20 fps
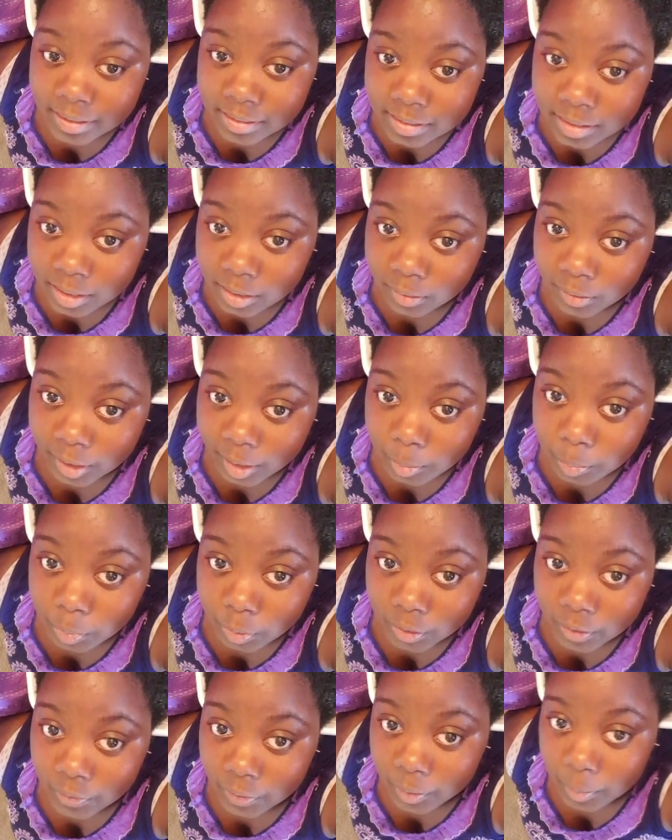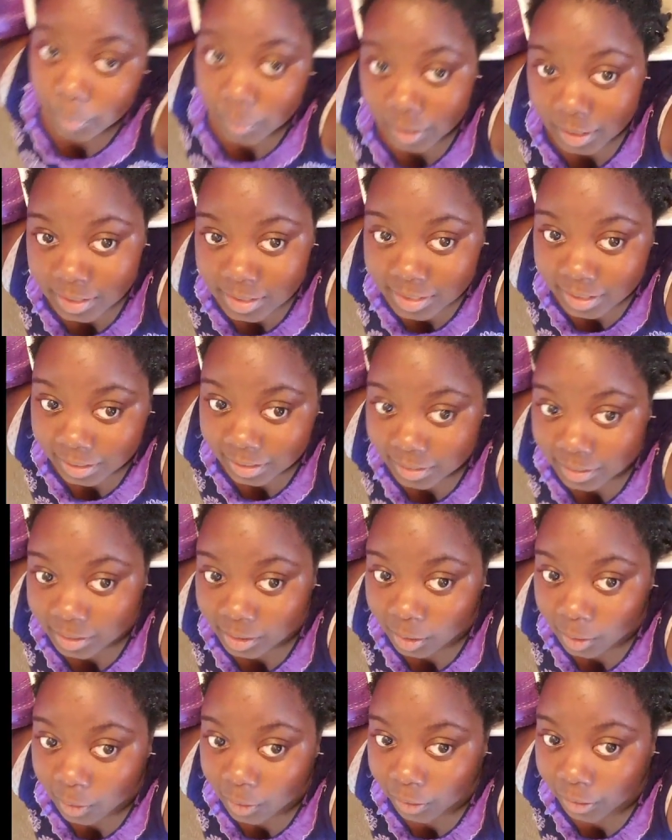So I put the
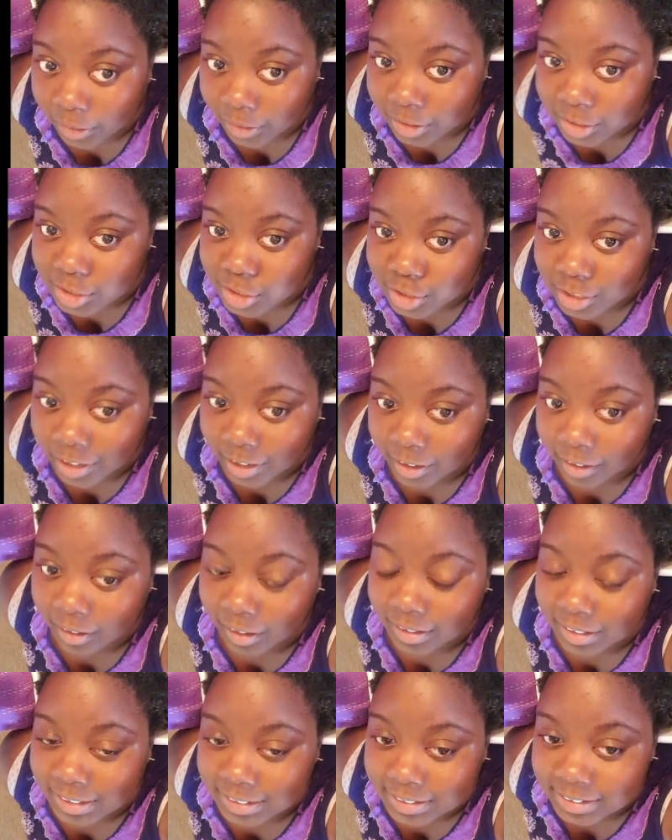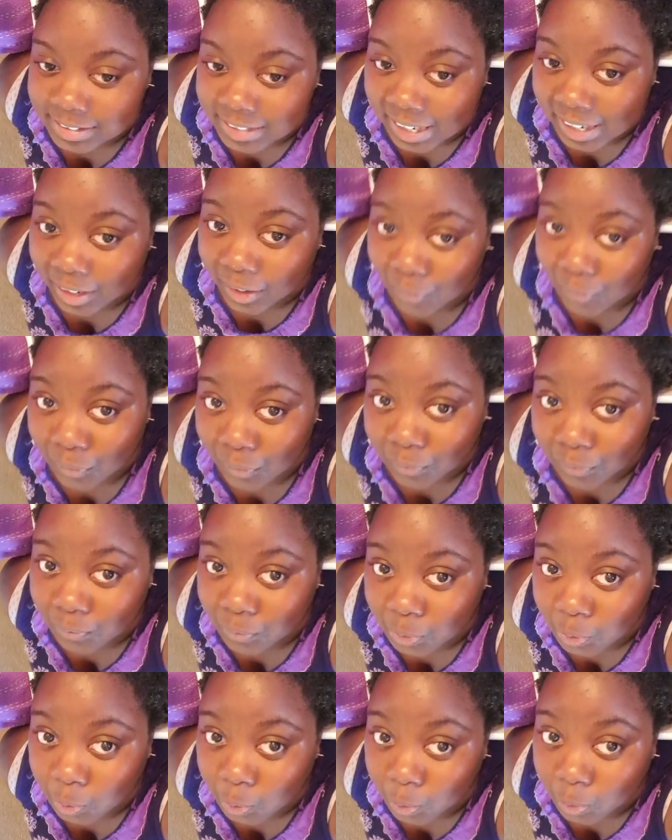basin on a chair and I sat on the
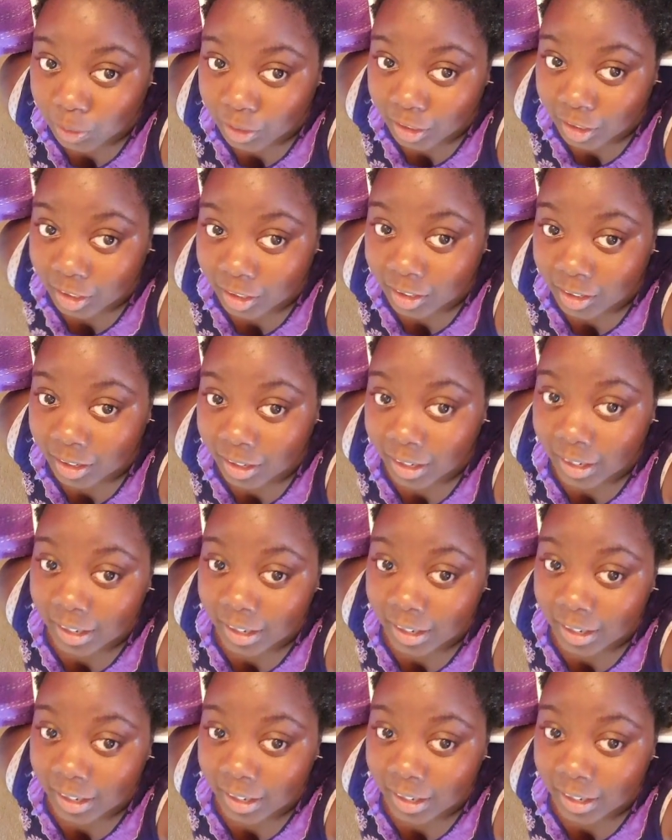floor